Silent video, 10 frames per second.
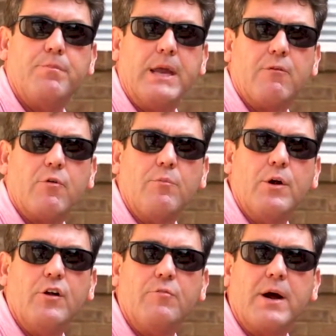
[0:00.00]
being
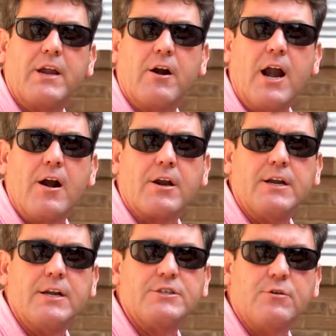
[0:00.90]
removed by your air
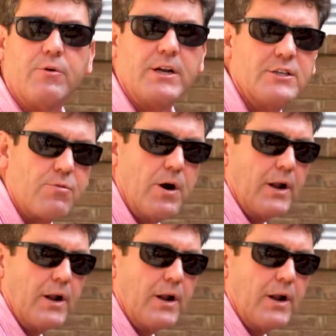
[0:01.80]
conditioner when it's